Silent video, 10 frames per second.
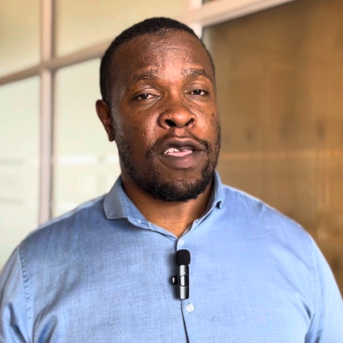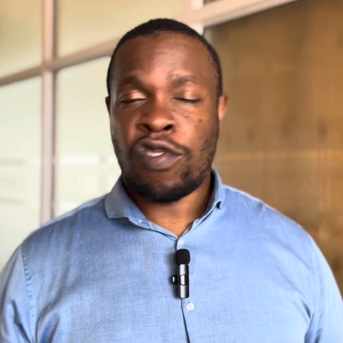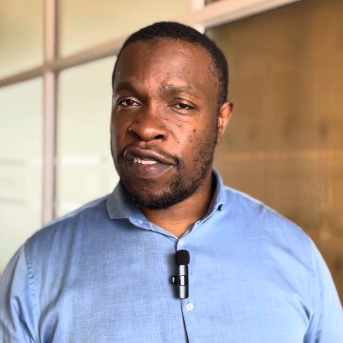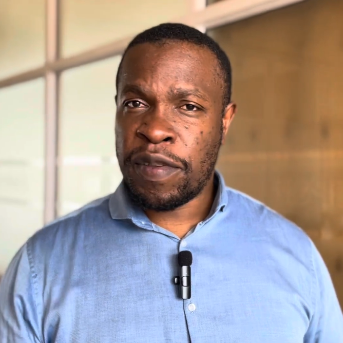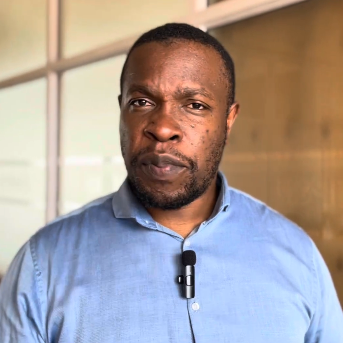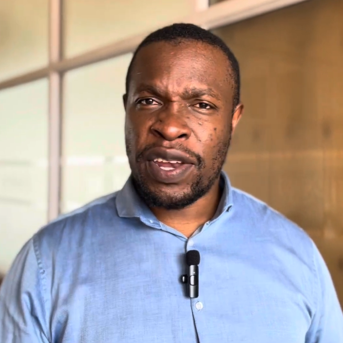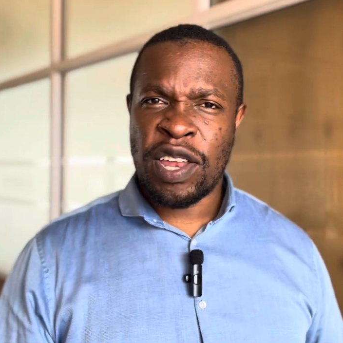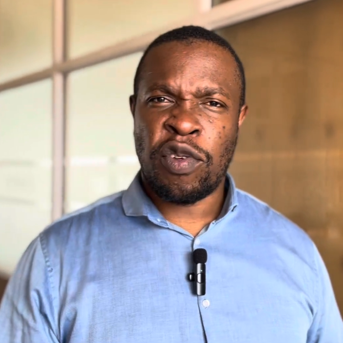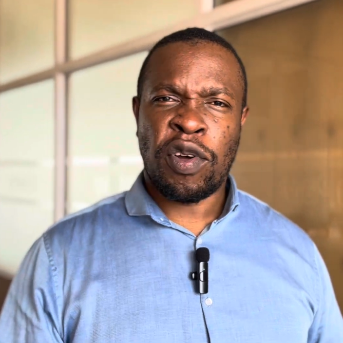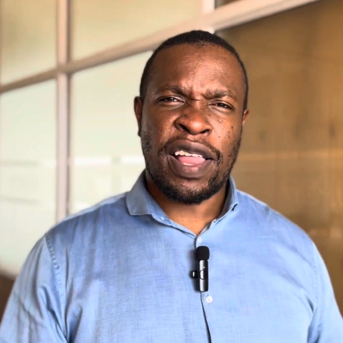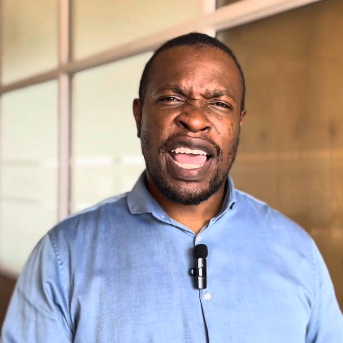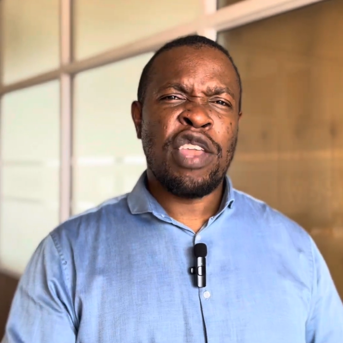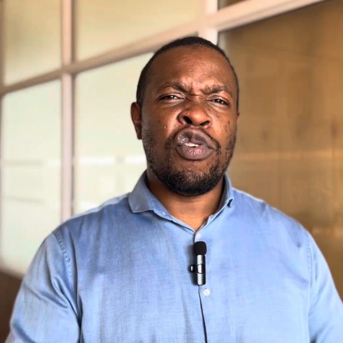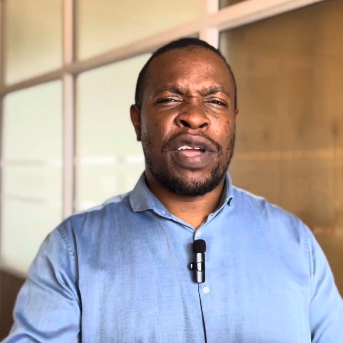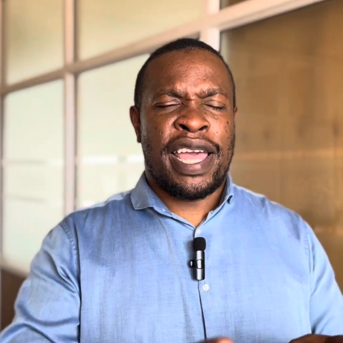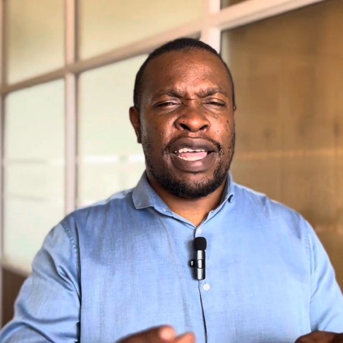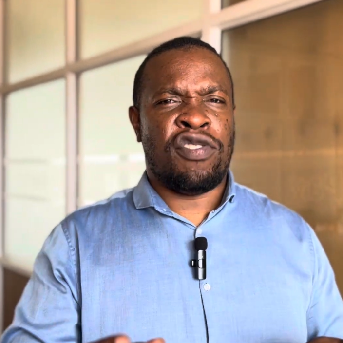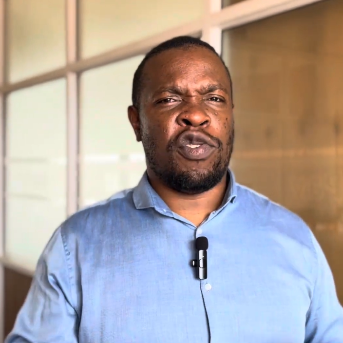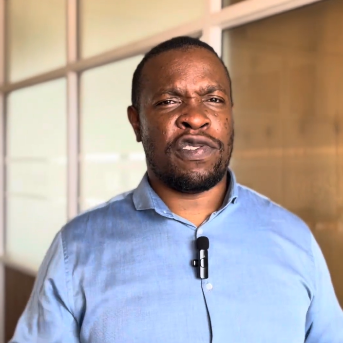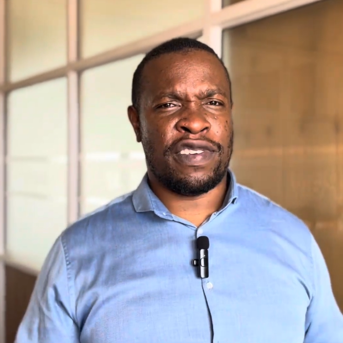So it's important you educate
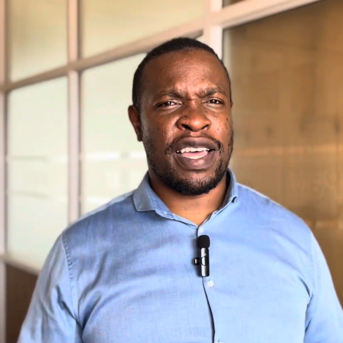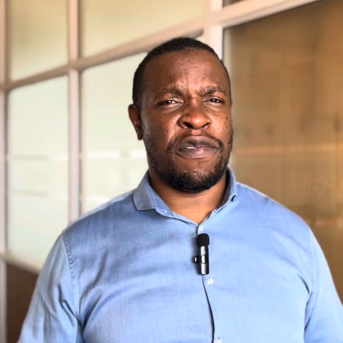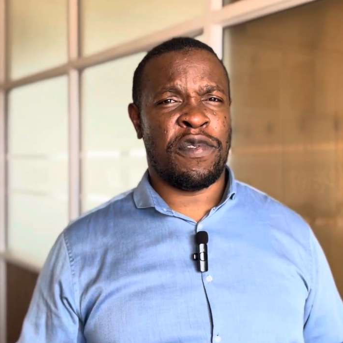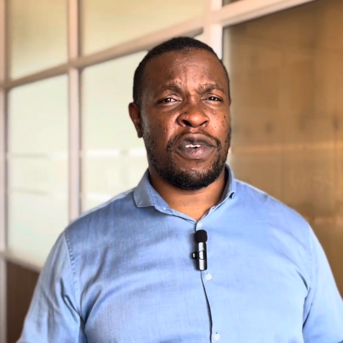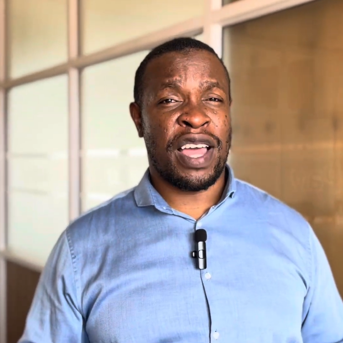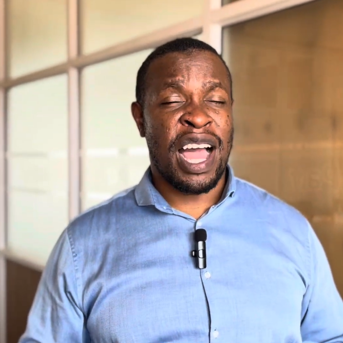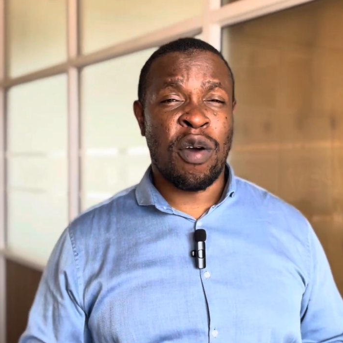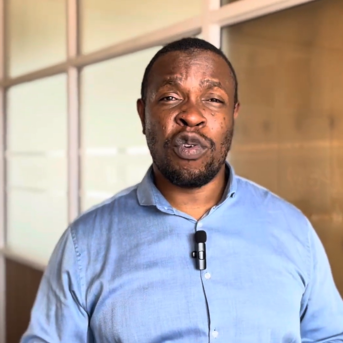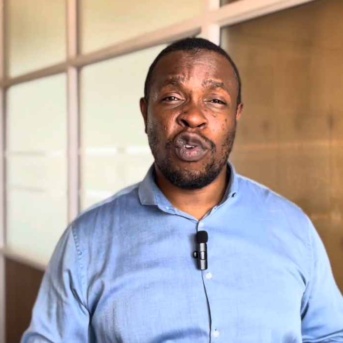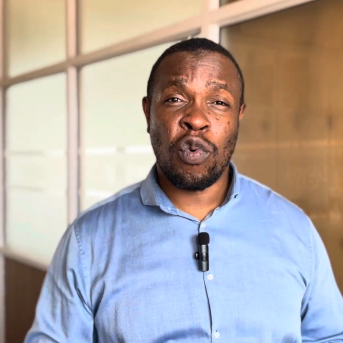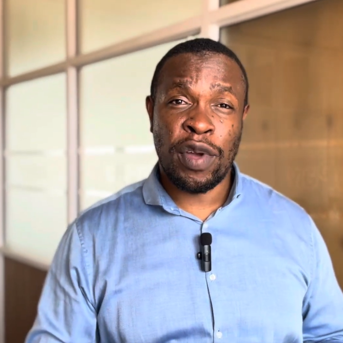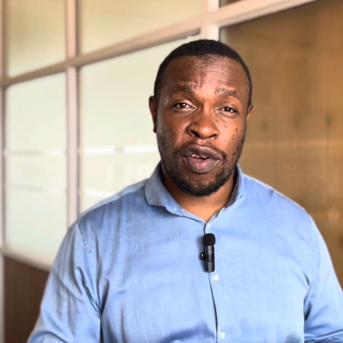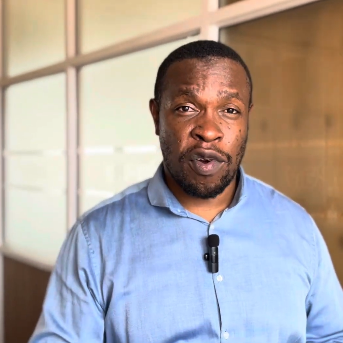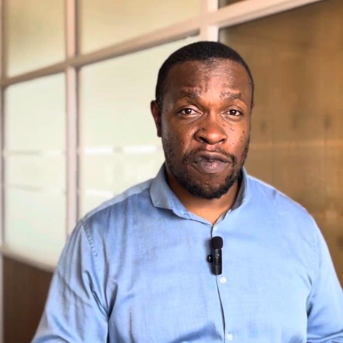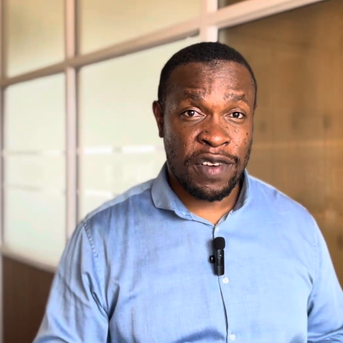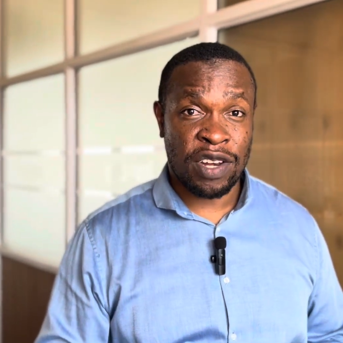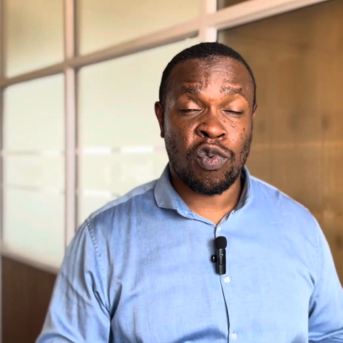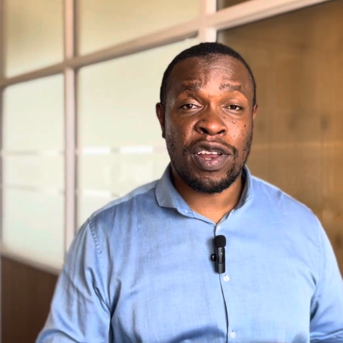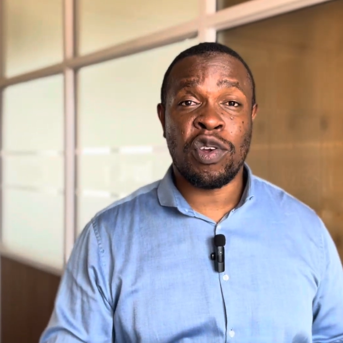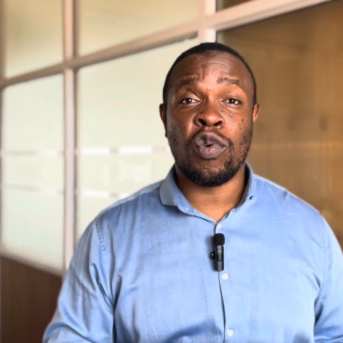your staff on how do we convert,
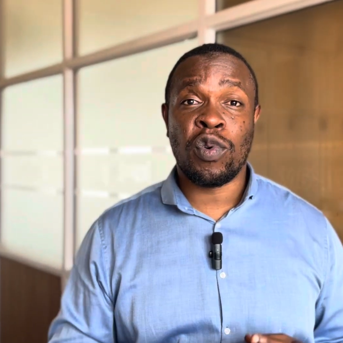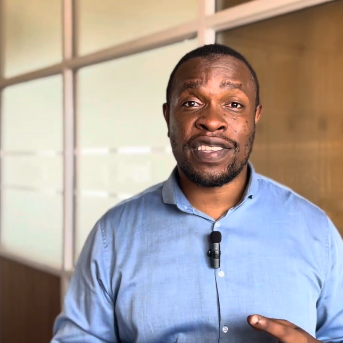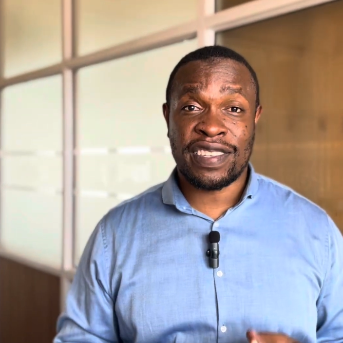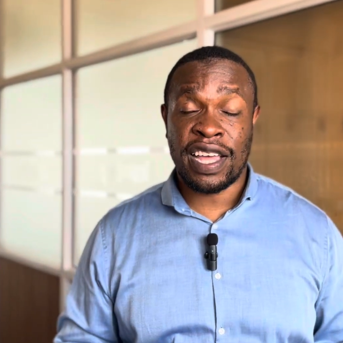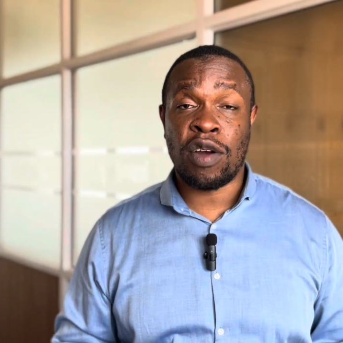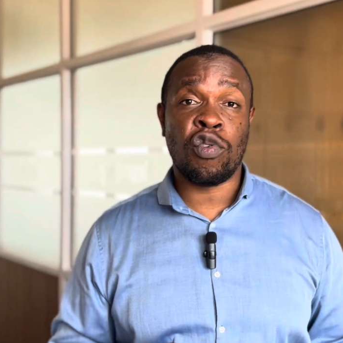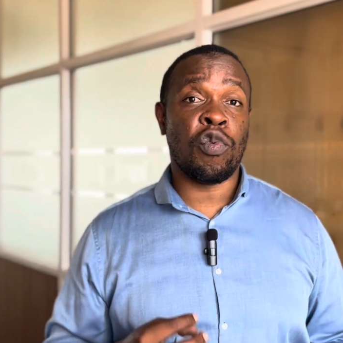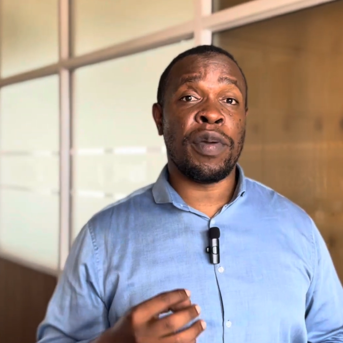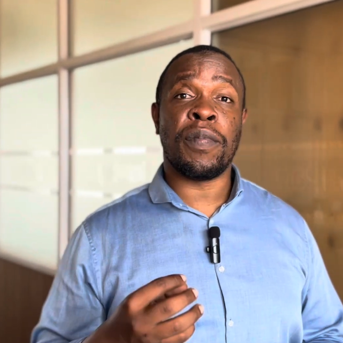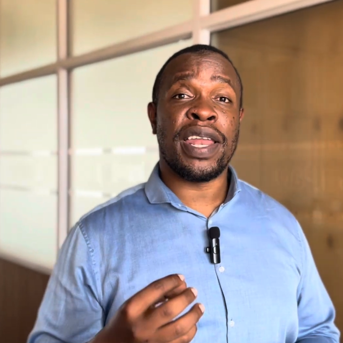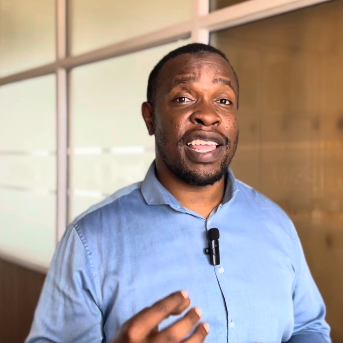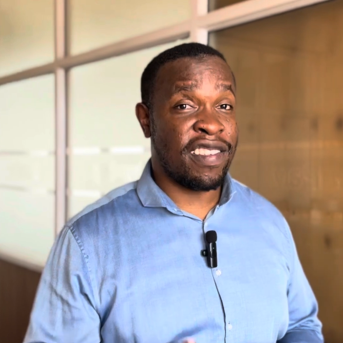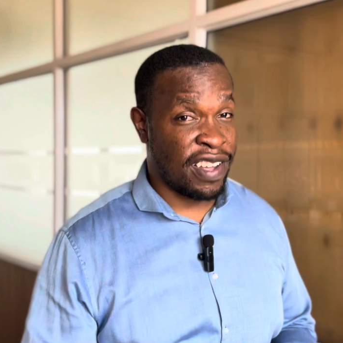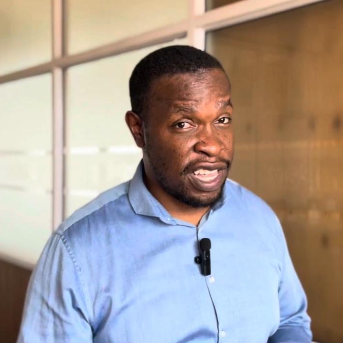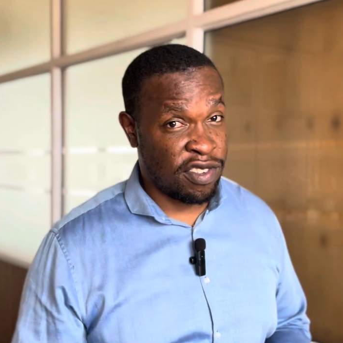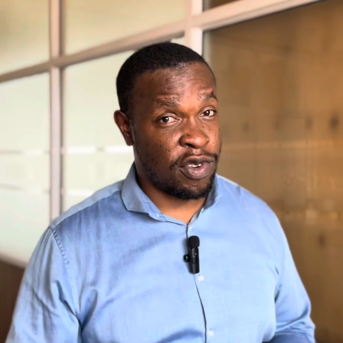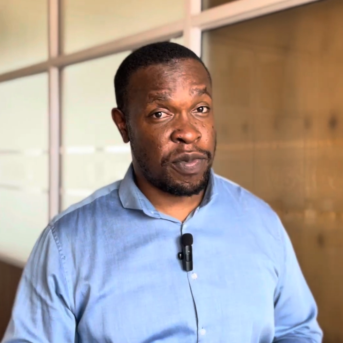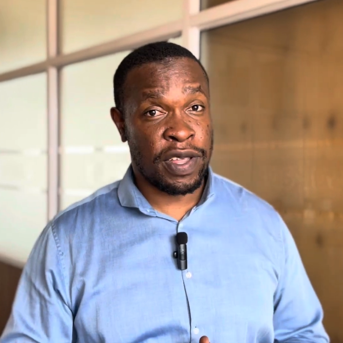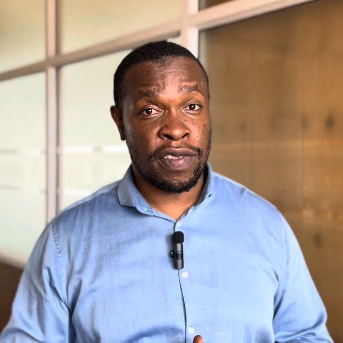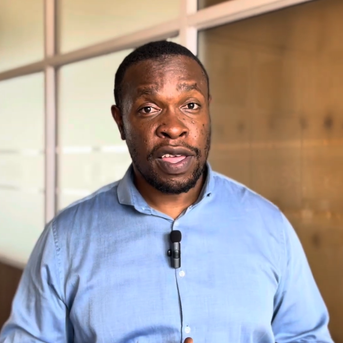what do we say, how do we manage
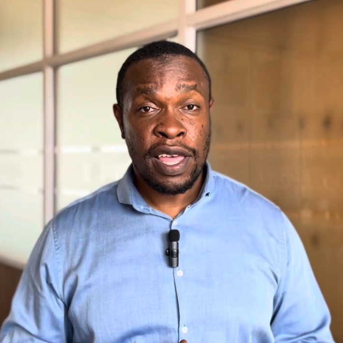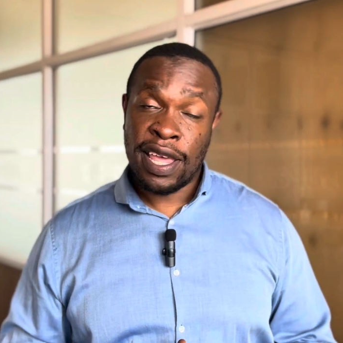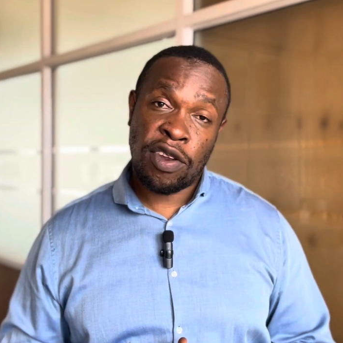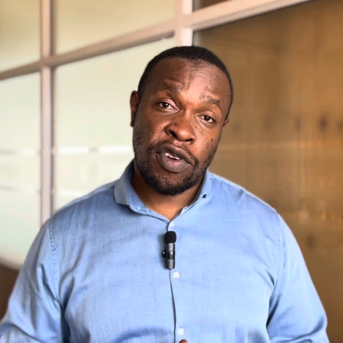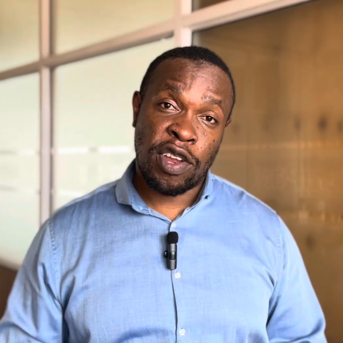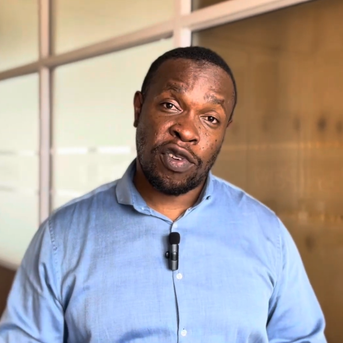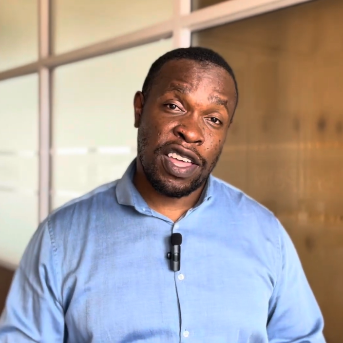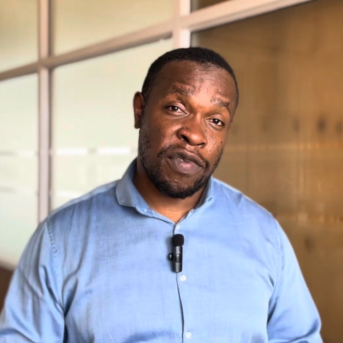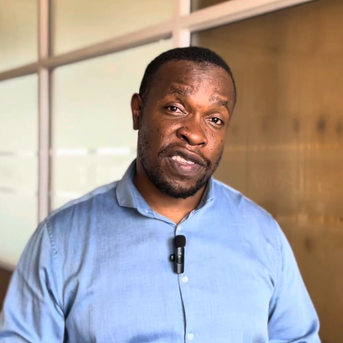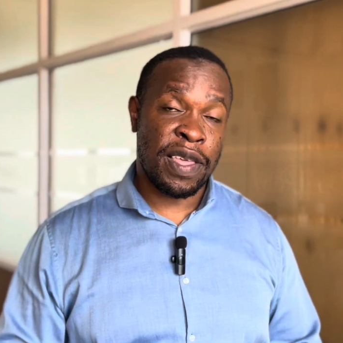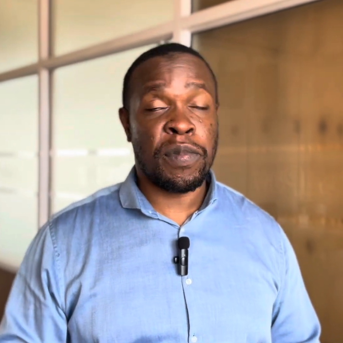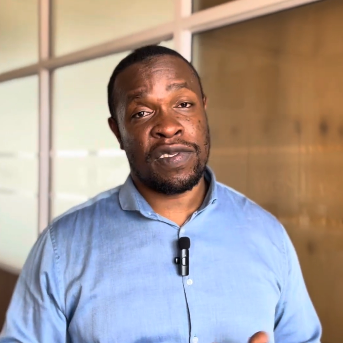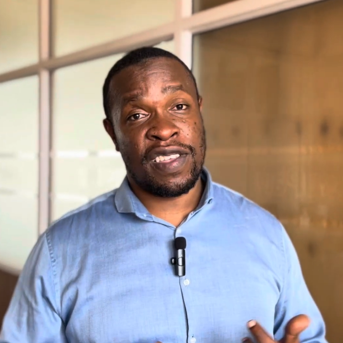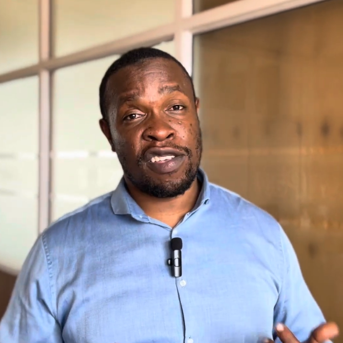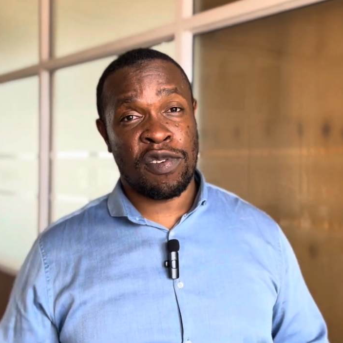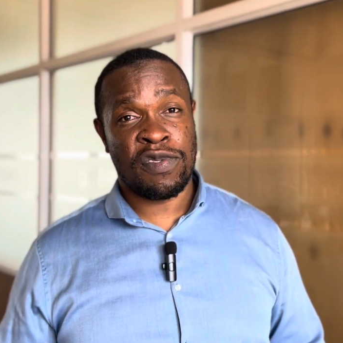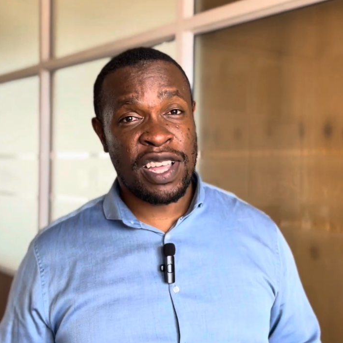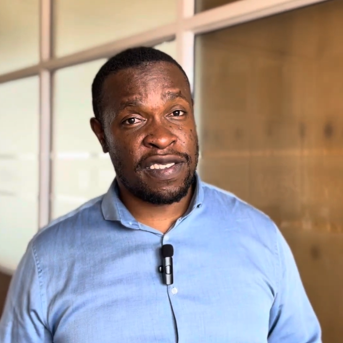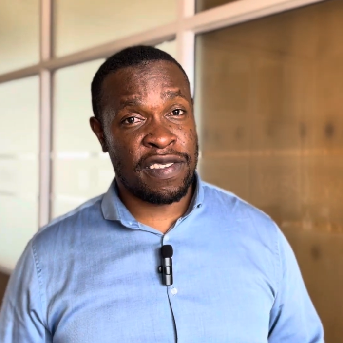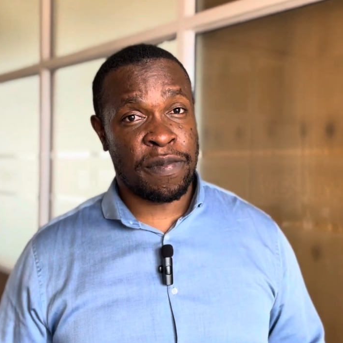customers in order to give us the best chance of
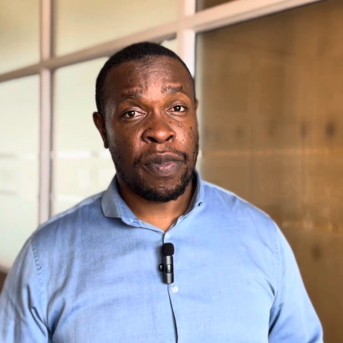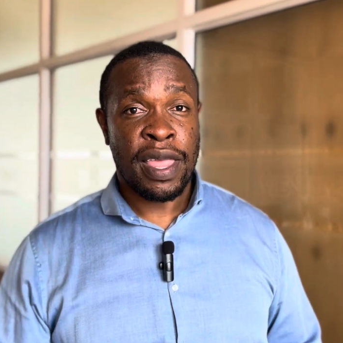success.